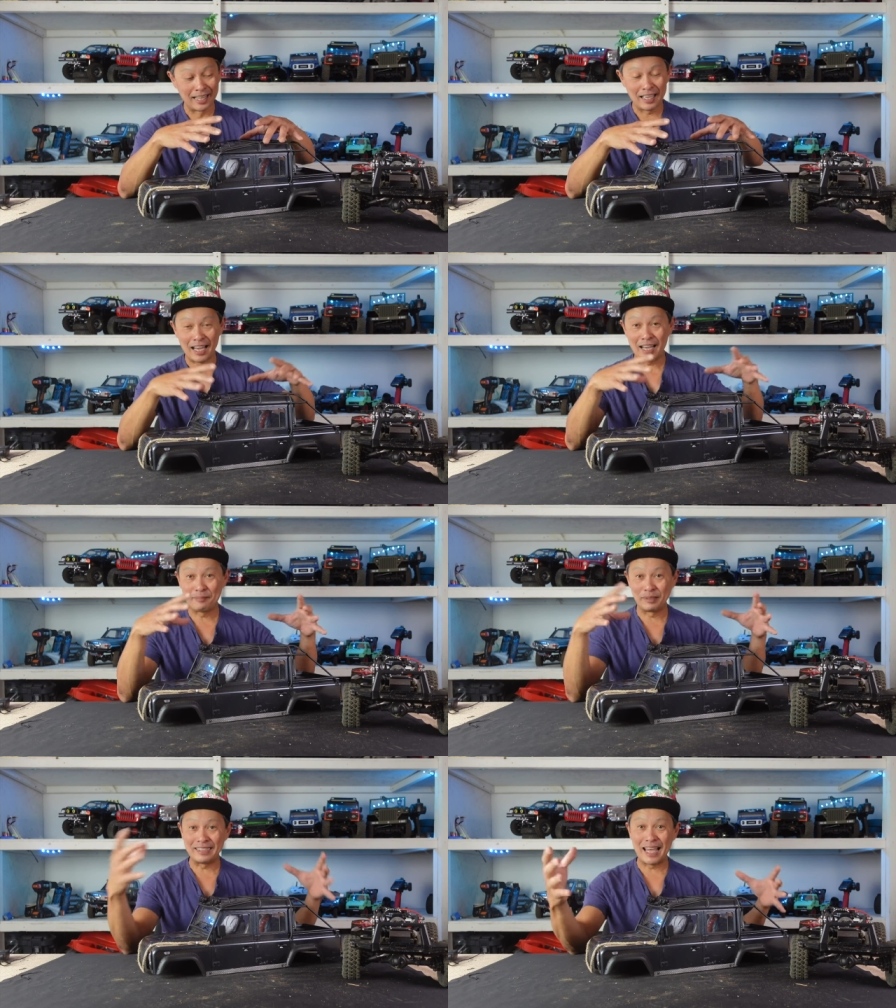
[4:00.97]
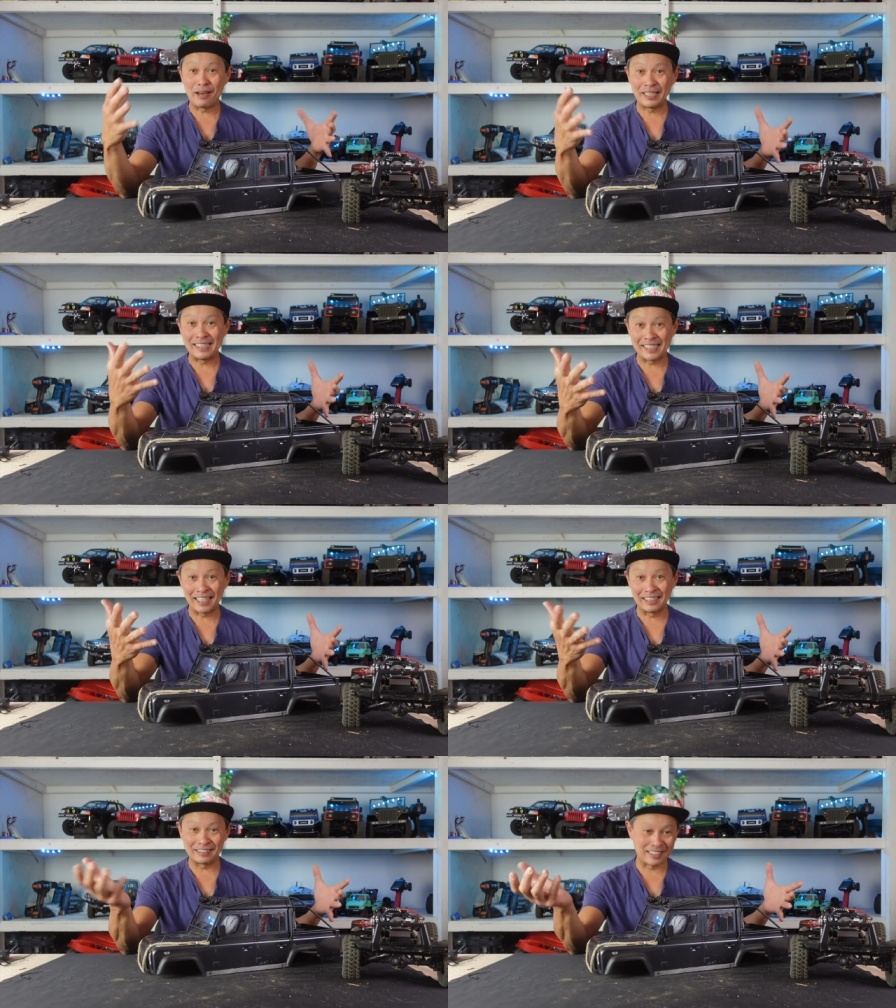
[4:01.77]
uh, but now they
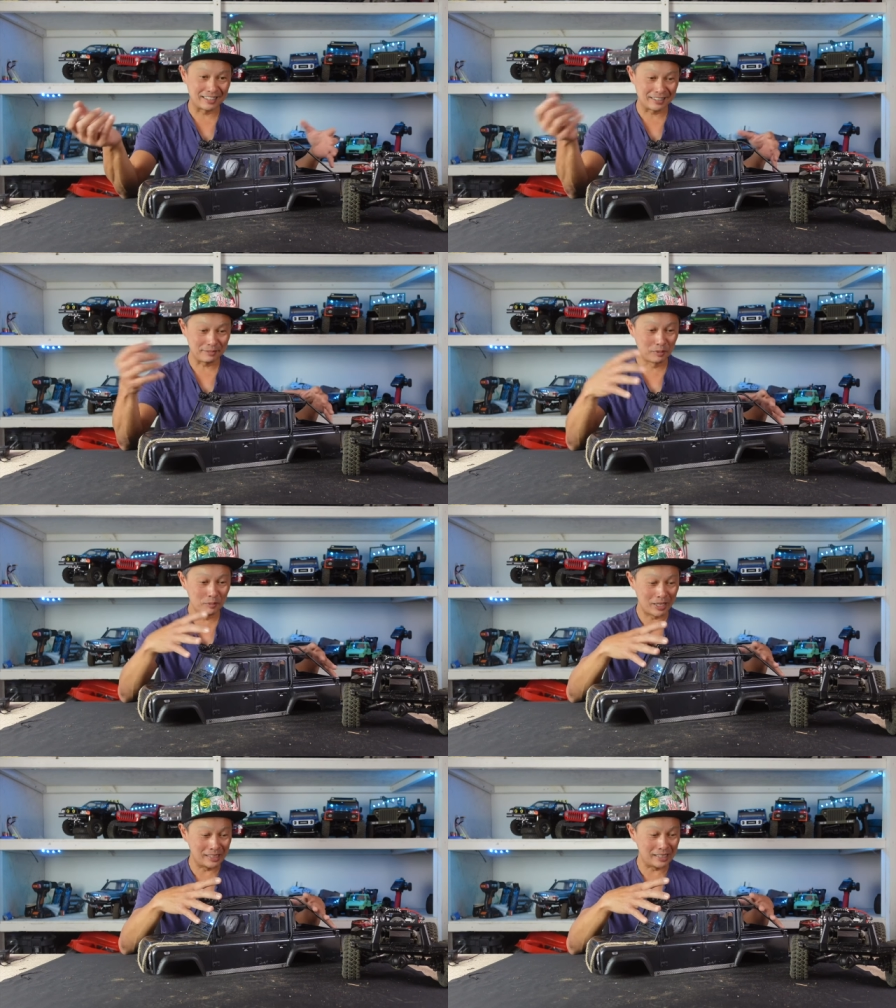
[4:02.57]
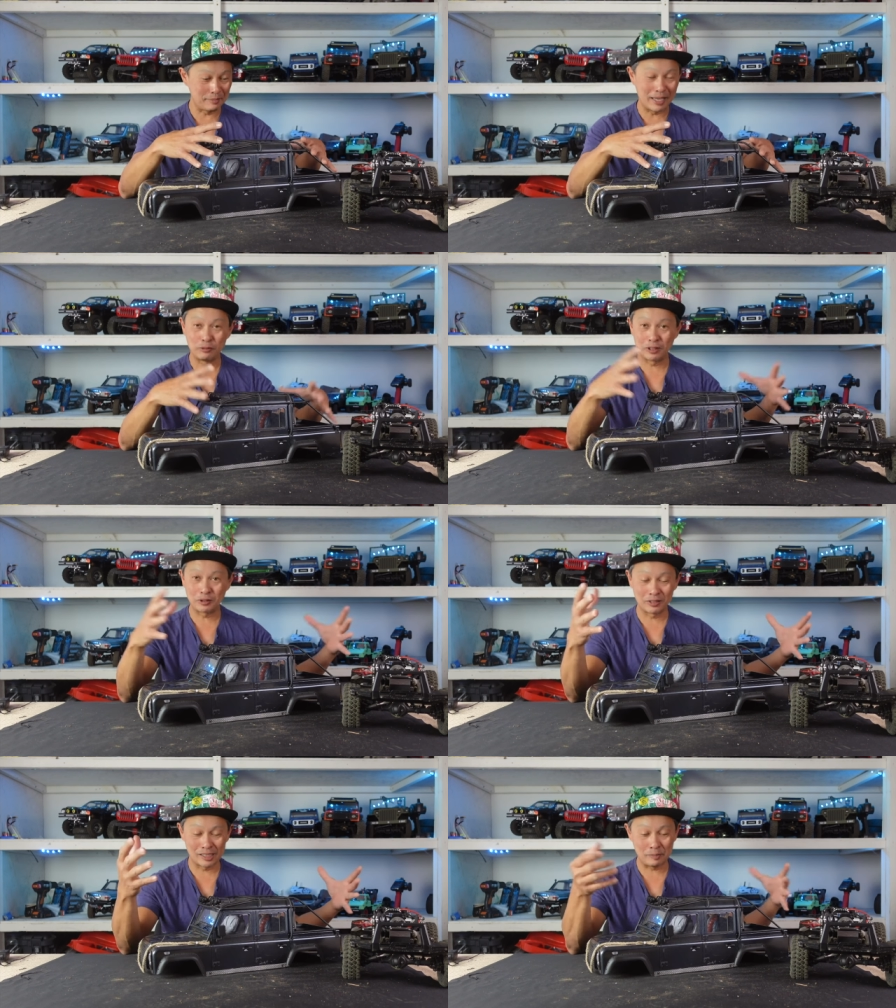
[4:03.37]
sell it. Boom Racing made one
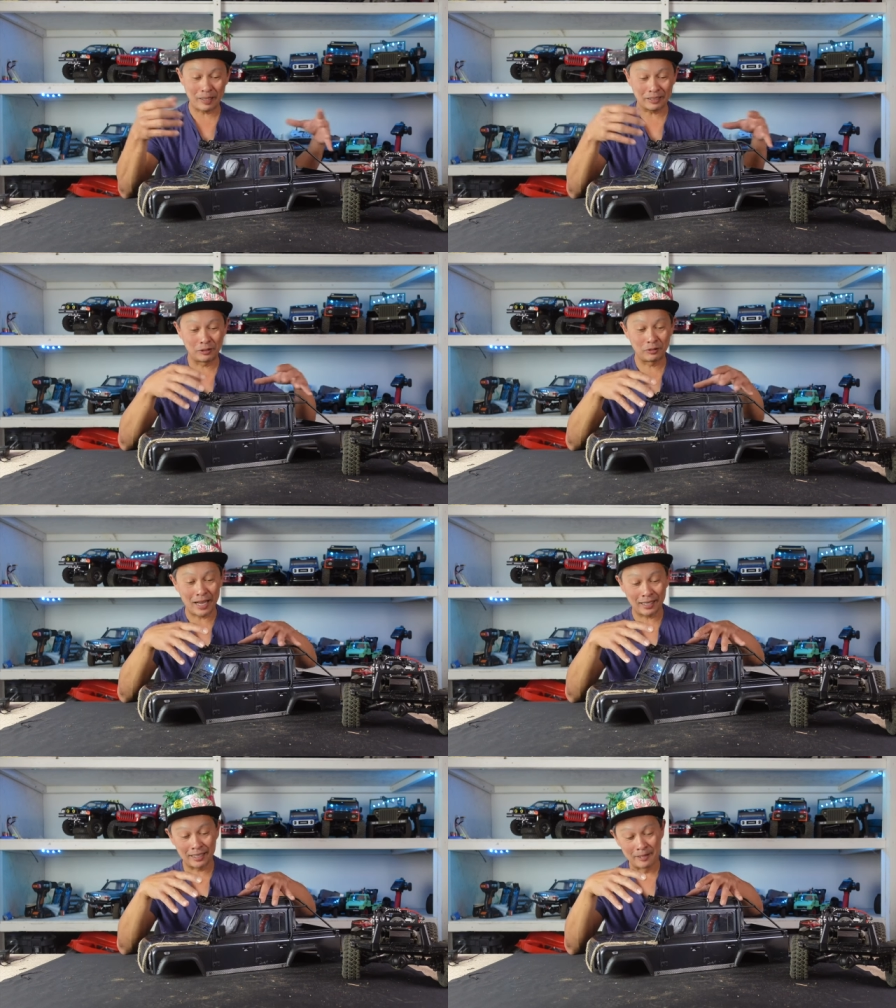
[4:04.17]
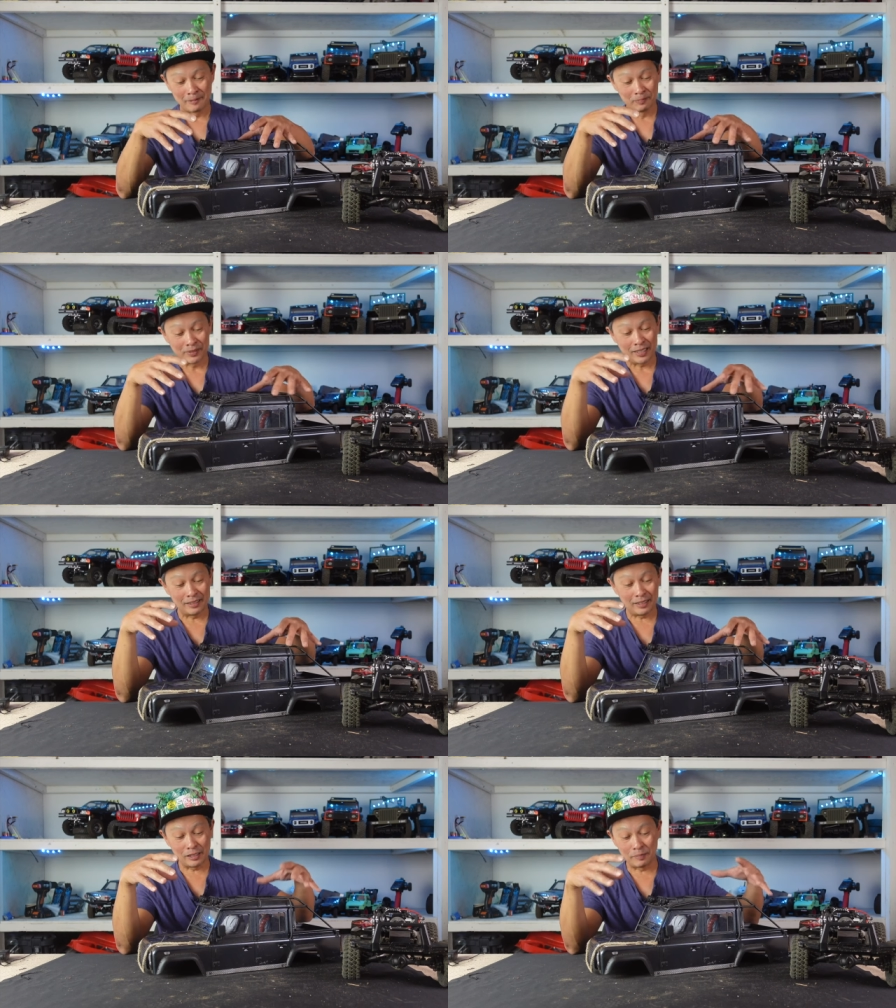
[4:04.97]
called the Spectre Rack. It,
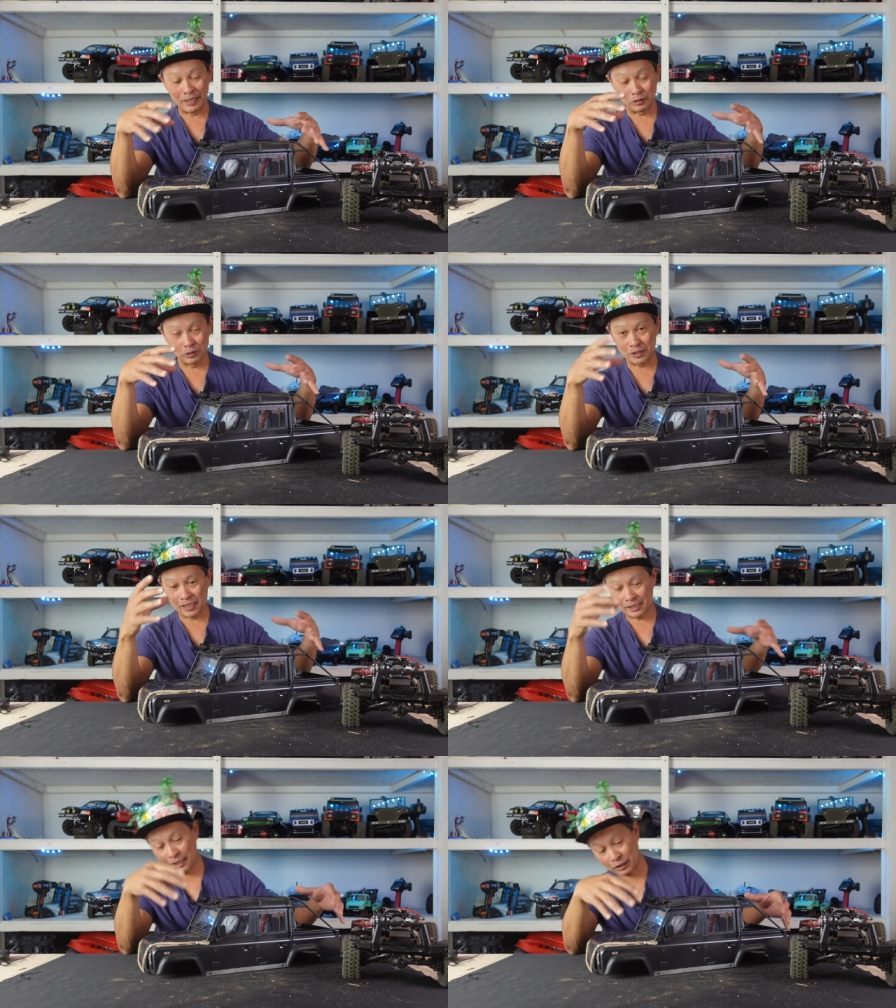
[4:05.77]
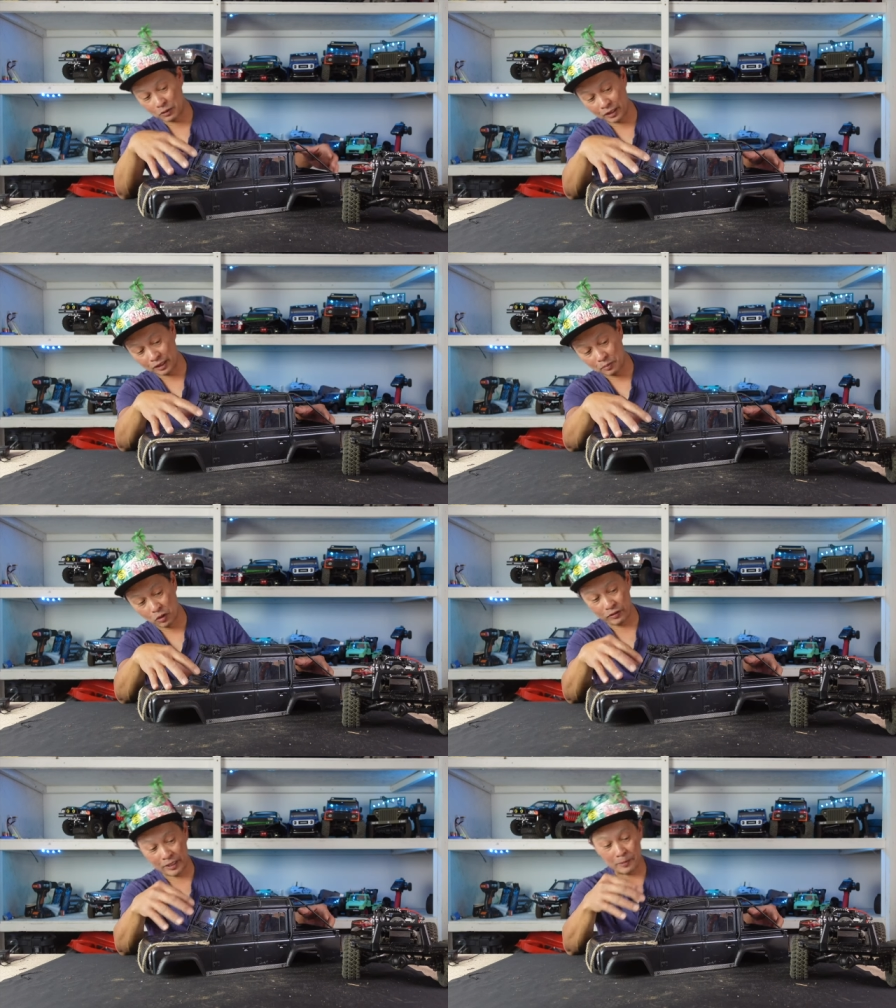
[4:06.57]
it's made to look just like the one in the
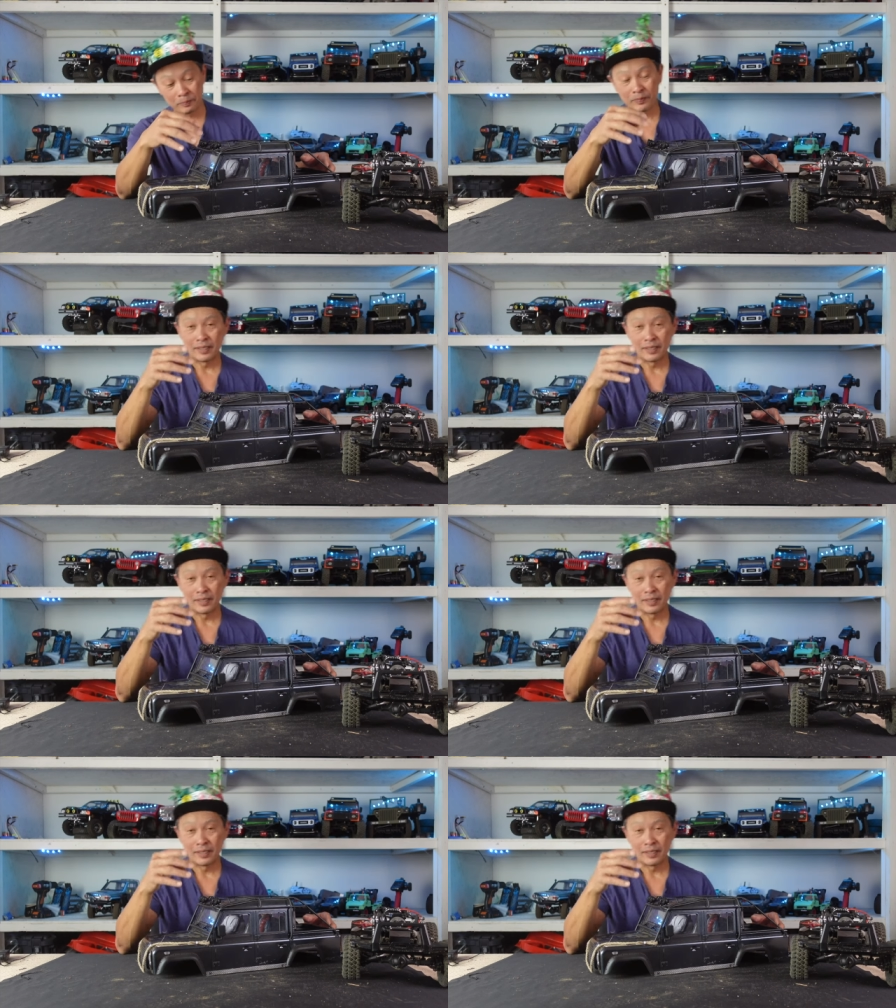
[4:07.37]
movie.